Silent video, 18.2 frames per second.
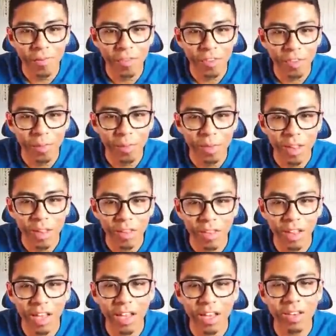Just
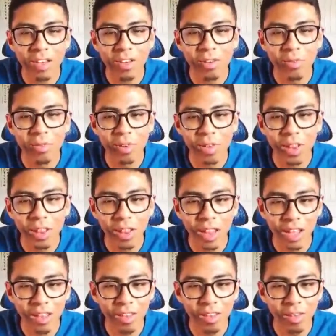because I don't really
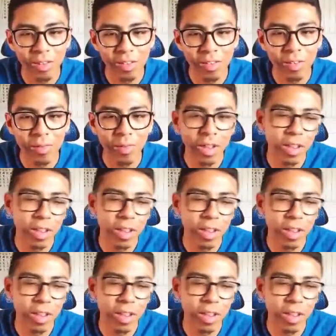like to use them.